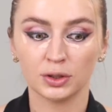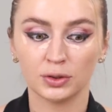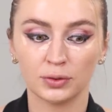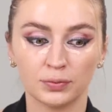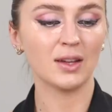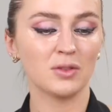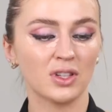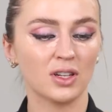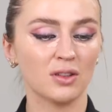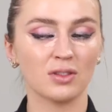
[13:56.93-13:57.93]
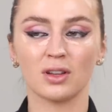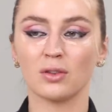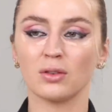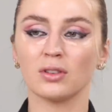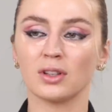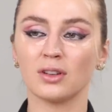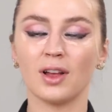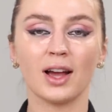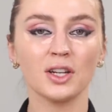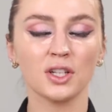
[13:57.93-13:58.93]
I think I'm just gonna use a good old little
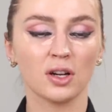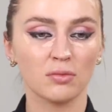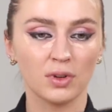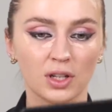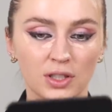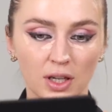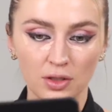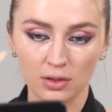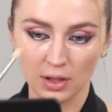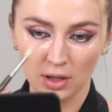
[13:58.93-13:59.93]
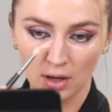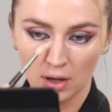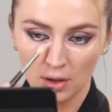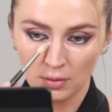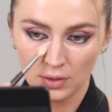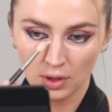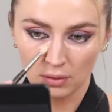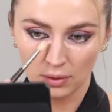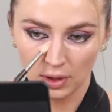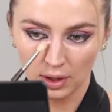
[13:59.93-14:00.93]
eyeshadow brush actually. I'm just gonna
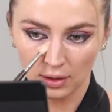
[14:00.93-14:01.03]
really